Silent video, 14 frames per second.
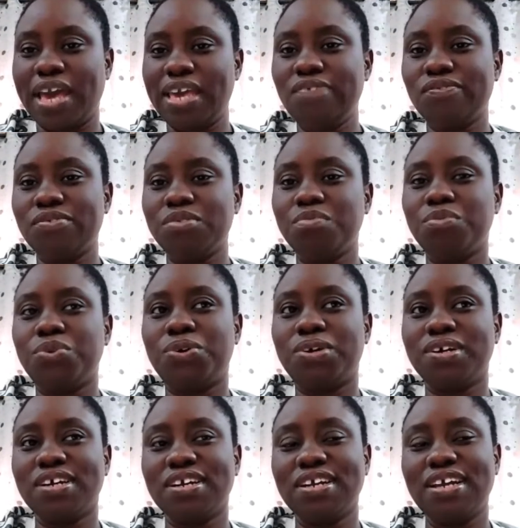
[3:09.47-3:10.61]
even
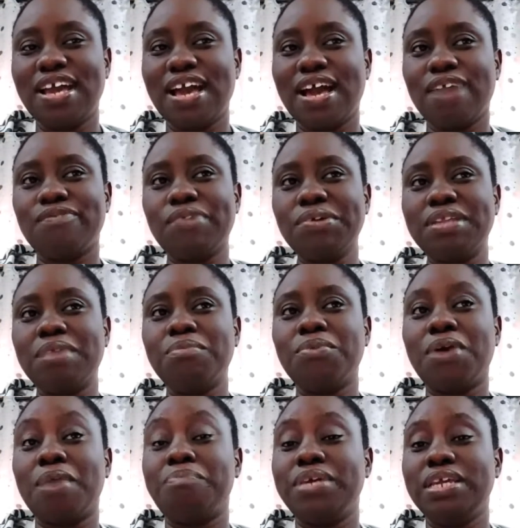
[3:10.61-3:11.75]
more, I found them more
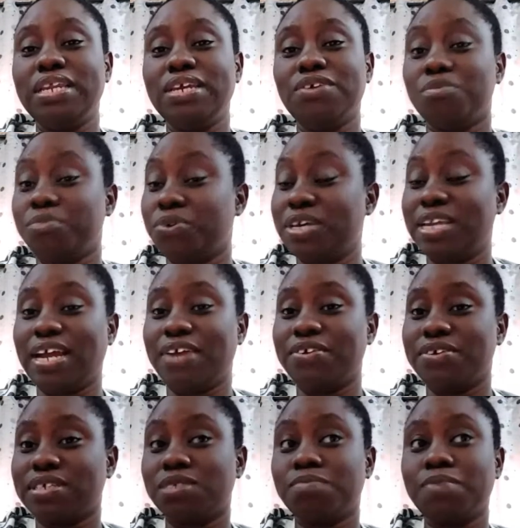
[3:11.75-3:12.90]
appealing or more hilarious,
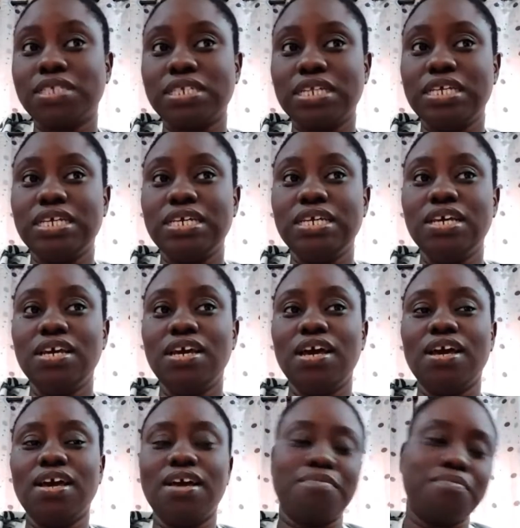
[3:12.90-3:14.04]
especially
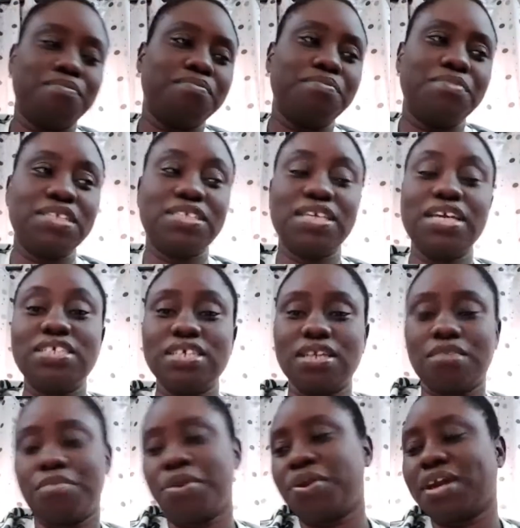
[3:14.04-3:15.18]
this Asian
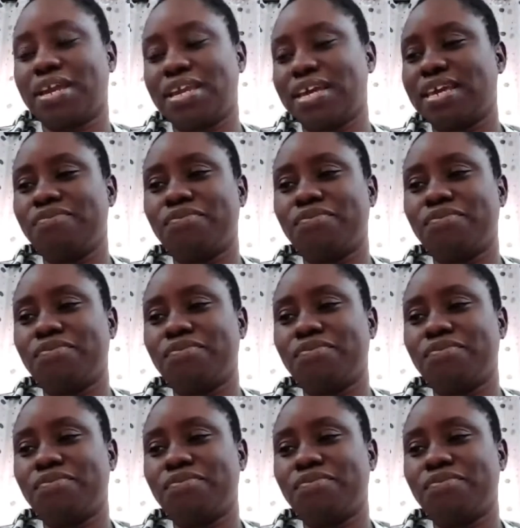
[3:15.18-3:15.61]
American, I keep